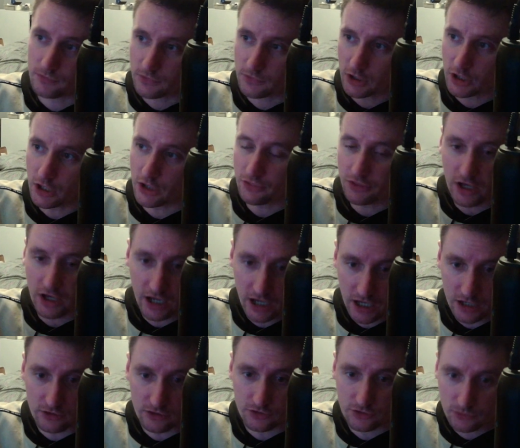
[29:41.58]
their
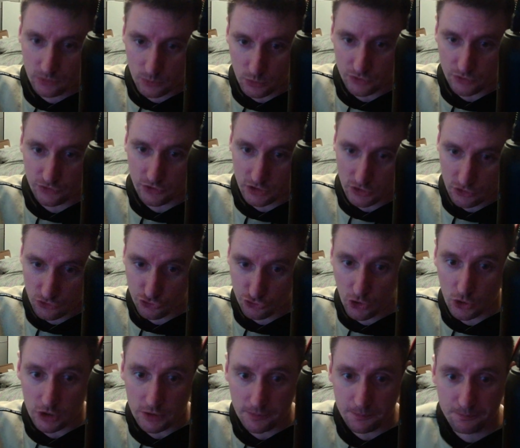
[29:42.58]
hand with the
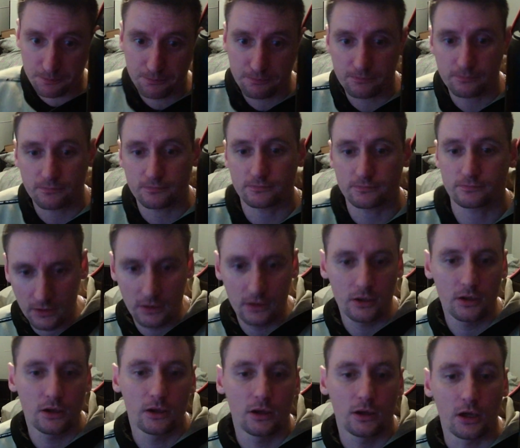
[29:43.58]
controller.
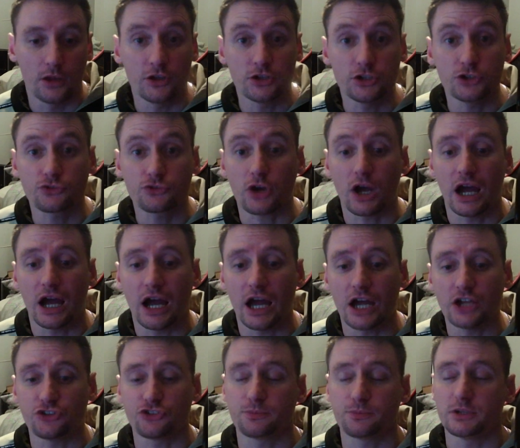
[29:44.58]
And then you've got
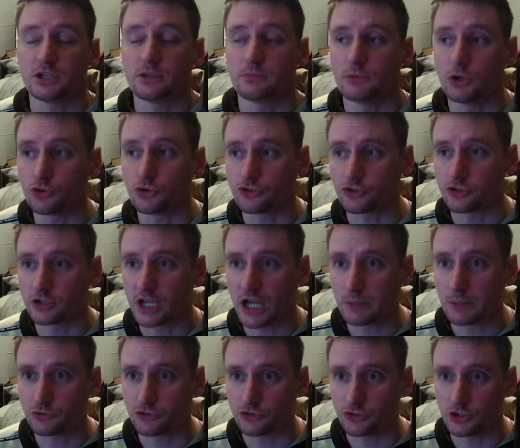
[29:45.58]
high-speed motion
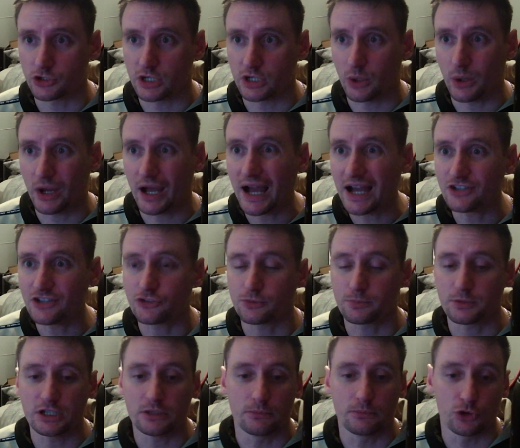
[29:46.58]
capture. Now,
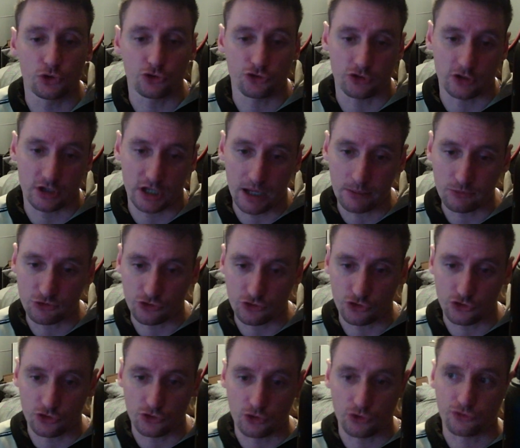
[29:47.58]
high-speed motion capture is
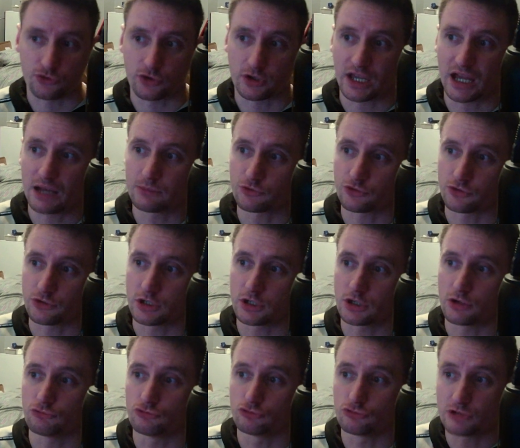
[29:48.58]
used for capturing
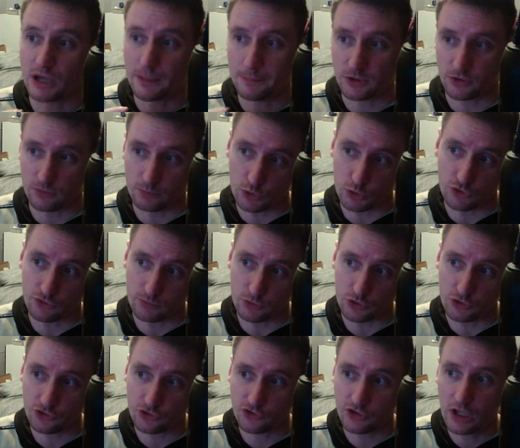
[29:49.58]
rapid
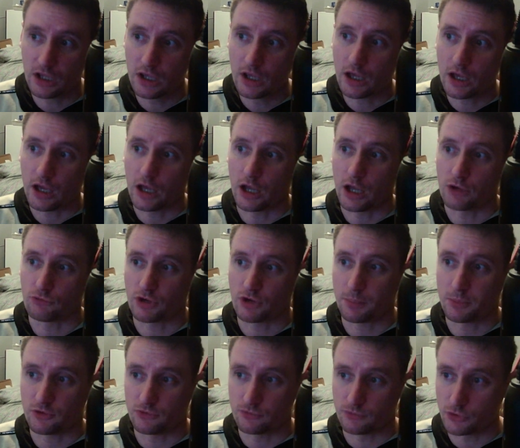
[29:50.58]
movements.
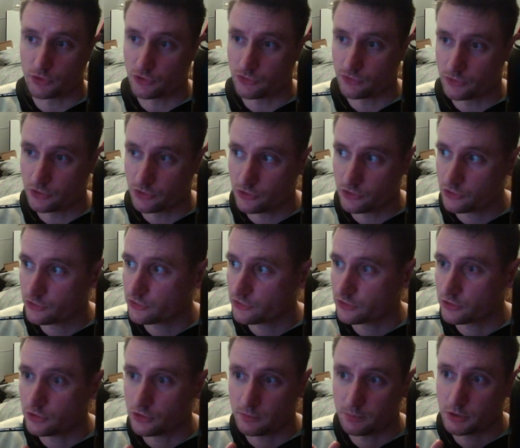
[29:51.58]
Rapid movements
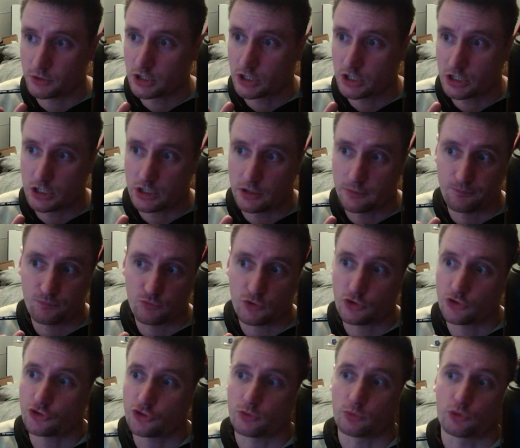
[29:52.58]
could be
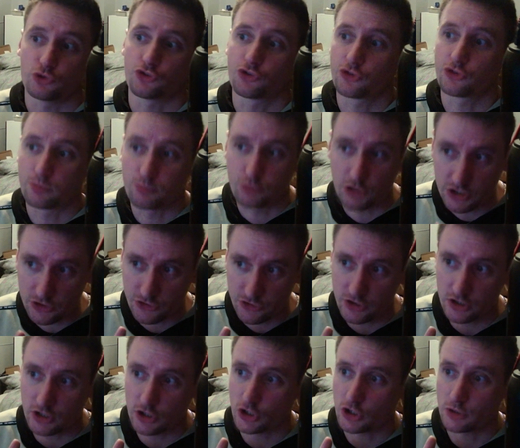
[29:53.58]
someone
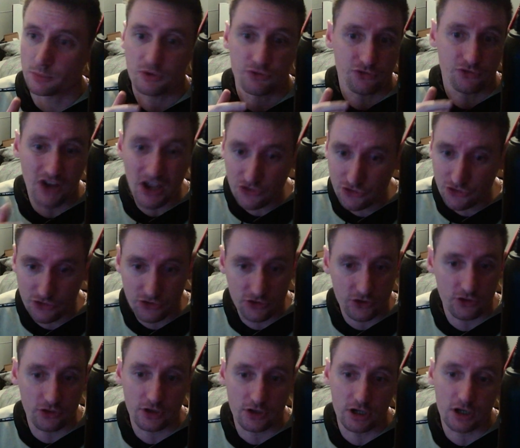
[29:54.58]
sprinting. It could be faster
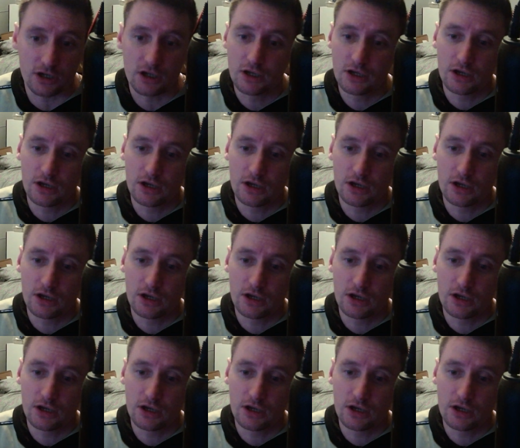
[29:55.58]
than that.